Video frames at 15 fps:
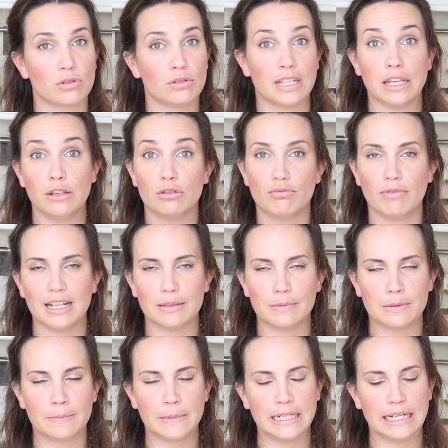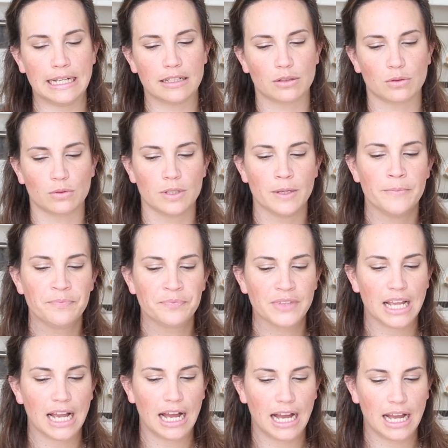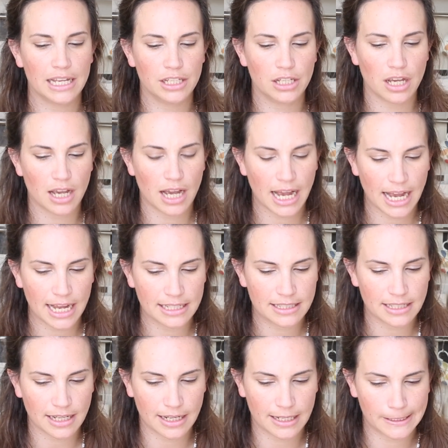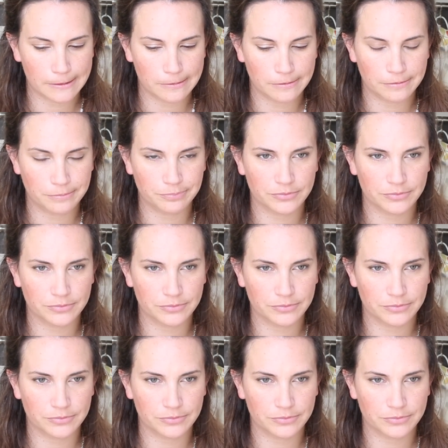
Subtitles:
because I use red split lentils. I add a